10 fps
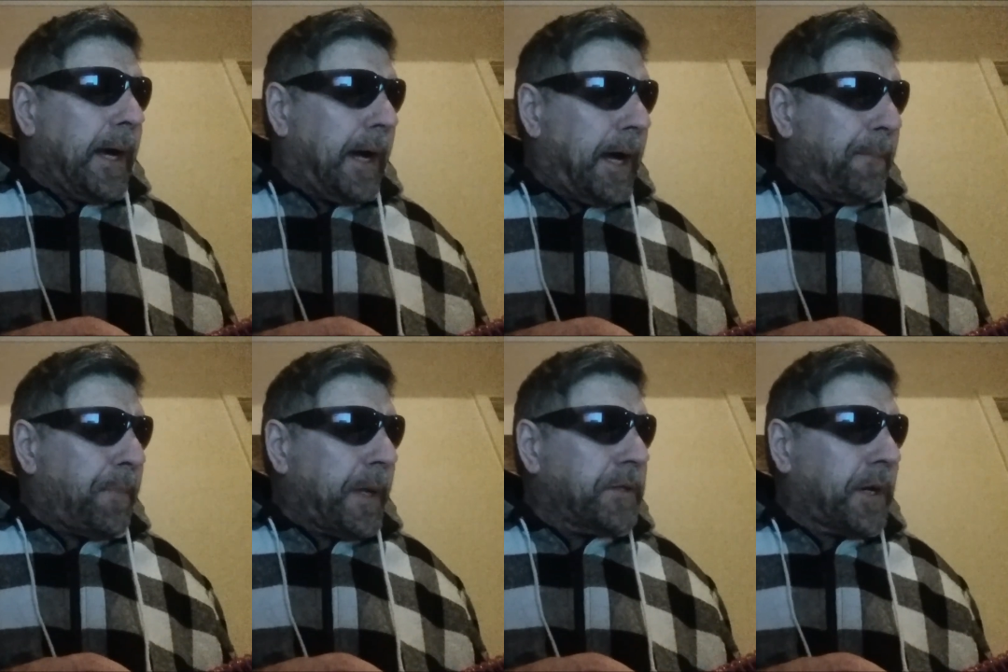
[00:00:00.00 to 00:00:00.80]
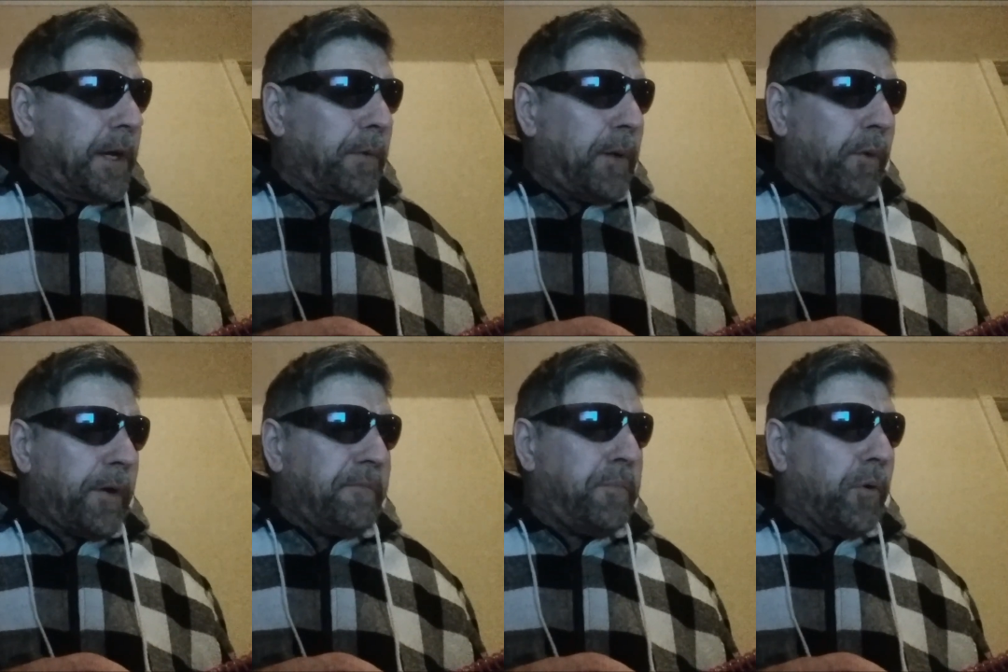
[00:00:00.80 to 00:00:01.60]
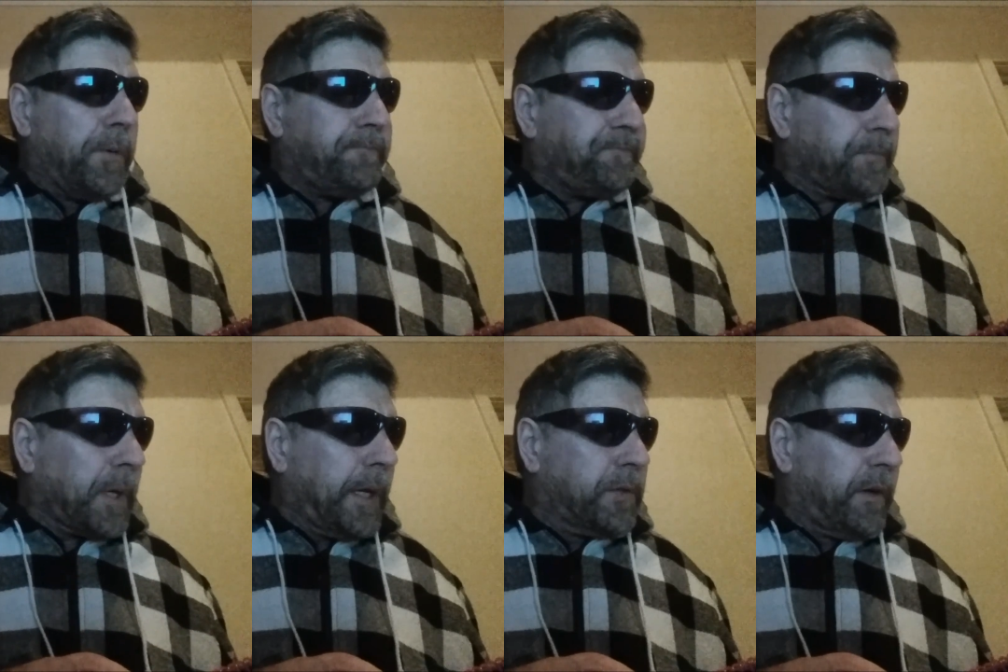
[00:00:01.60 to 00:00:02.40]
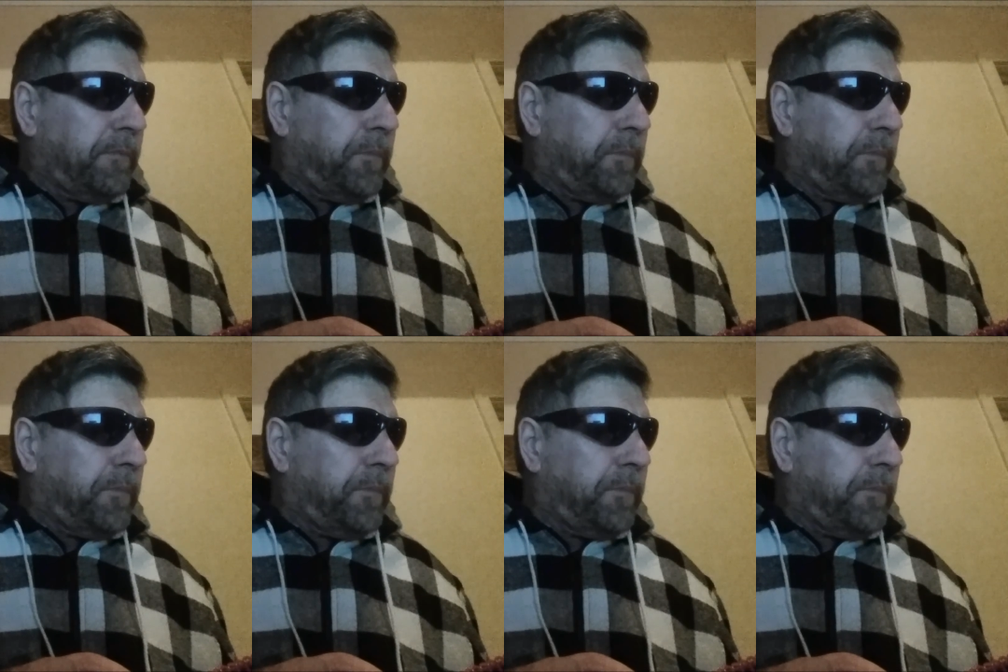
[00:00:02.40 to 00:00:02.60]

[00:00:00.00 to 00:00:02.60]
So anyway, what I've bought is